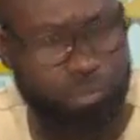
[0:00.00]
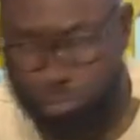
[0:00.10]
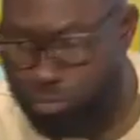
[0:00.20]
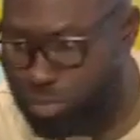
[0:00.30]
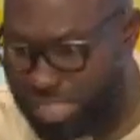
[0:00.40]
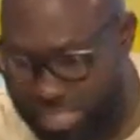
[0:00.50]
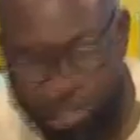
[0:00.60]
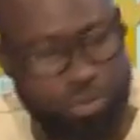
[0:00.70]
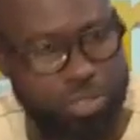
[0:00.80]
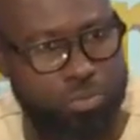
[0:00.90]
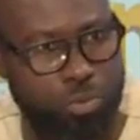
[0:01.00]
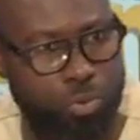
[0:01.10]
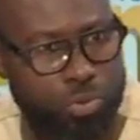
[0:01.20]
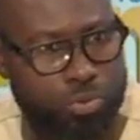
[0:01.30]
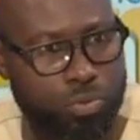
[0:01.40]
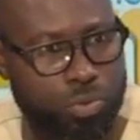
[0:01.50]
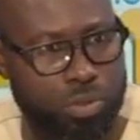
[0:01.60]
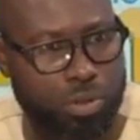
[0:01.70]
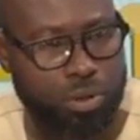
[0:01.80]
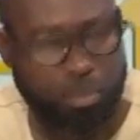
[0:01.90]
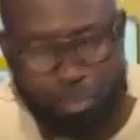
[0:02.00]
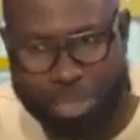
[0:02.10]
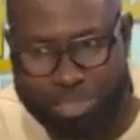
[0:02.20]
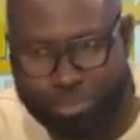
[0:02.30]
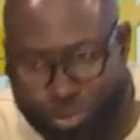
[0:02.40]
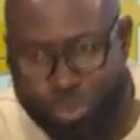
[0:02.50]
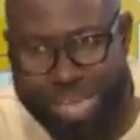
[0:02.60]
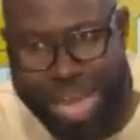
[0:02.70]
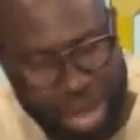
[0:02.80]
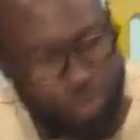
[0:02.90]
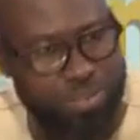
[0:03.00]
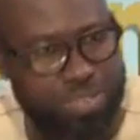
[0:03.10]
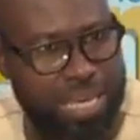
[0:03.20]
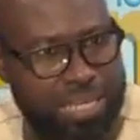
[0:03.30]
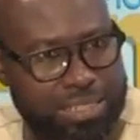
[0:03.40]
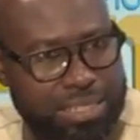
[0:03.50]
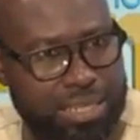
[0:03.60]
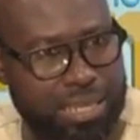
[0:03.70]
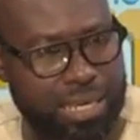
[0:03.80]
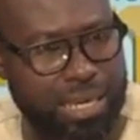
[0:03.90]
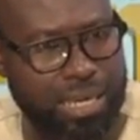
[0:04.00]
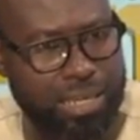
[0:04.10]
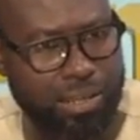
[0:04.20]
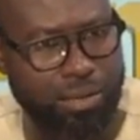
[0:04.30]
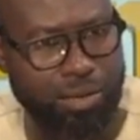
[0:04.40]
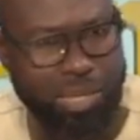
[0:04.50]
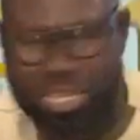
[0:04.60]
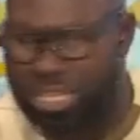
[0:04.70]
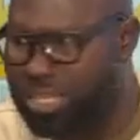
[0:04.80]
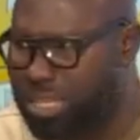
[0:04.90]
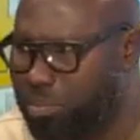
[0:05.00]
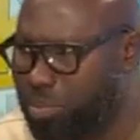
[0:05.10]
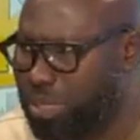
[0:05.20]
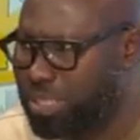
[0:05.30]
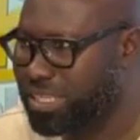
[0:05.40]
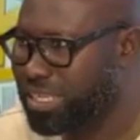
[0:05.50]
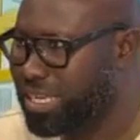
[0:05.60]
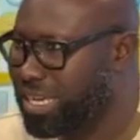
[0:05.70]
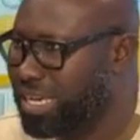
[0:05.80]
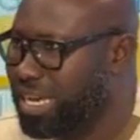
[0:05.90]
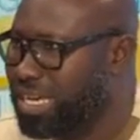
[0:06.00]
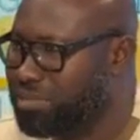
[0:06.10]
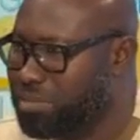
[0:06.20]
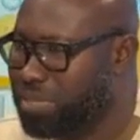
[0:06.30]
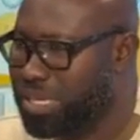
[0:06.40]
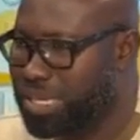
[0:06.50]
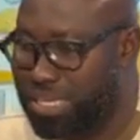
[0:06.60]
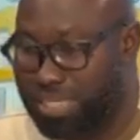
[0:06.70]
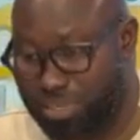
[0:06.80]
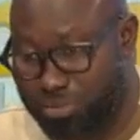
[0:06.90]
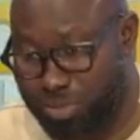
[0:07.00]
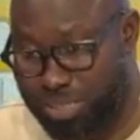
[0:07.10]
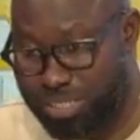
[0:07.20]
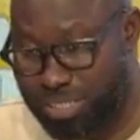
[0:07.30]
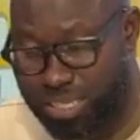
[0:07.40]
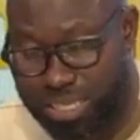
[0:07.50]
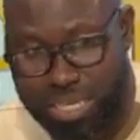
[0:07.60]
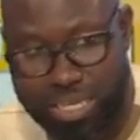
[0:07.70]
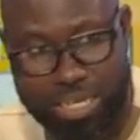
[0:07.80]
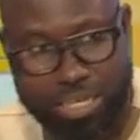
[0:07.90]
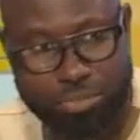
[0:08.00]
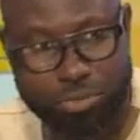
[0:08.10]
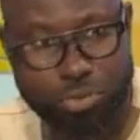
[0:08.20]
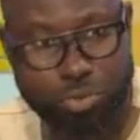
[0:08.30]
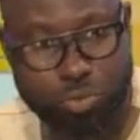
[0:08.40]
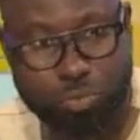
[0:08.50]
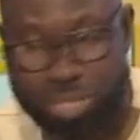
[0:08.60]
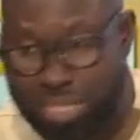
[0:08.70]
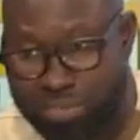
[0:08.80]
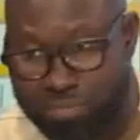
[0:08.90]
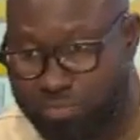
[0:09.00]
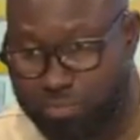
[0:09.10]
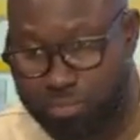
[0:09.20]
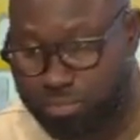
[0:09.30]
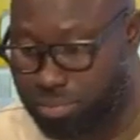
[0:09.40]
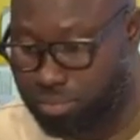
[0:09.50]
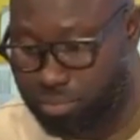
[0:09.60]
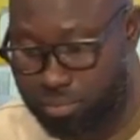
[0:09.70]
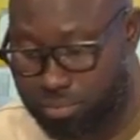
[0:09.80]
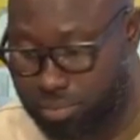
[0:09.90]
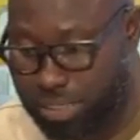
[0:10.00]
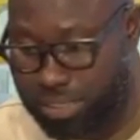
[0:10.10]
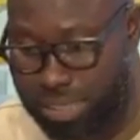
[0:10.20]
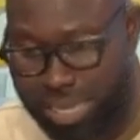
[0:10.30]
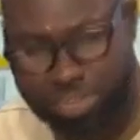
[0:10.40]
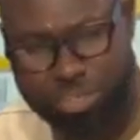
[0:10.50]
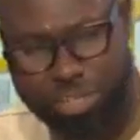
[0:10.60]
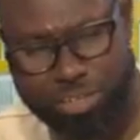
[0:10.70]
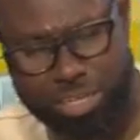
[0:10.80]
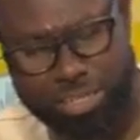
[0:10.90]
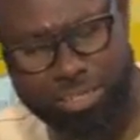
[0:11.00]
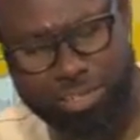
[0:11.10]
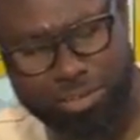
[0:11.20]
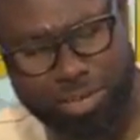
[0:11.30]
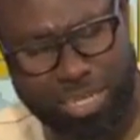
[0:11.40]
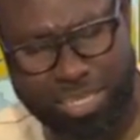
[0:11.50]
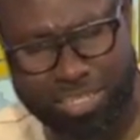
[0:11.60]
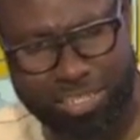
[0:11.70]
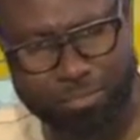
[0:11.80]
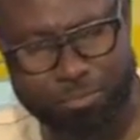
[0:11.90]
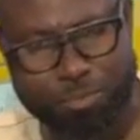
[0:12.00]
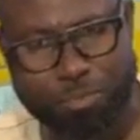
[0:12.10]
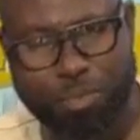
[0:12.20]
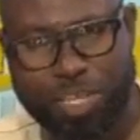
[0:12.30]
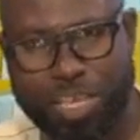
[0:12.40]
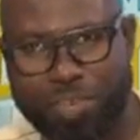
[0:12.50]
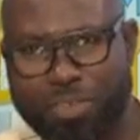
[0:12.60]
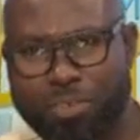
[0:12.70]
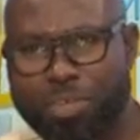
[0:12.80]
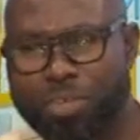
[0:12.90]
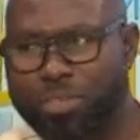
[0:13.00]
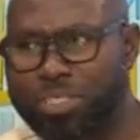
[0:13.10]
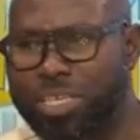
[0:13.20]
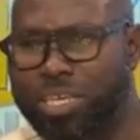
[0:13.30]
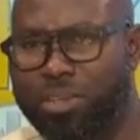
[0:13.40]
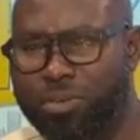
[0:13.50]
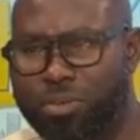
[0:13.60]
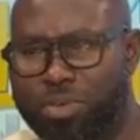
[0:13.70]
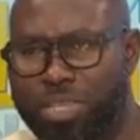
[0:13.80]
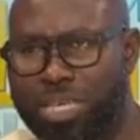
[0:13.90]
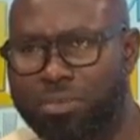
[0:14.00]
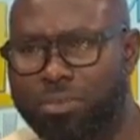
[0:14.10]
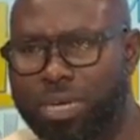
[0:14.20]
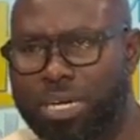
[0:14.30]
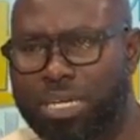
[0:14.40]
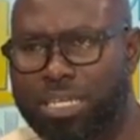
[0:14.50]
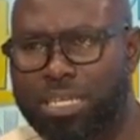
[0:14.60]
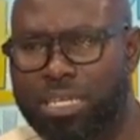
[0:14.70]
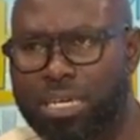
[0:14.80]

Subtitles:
we need all the support we want, but not outside the law. And I think that point has been made clear, and that's what you should. We believe that, and look at this. Even though they will tell you that, well,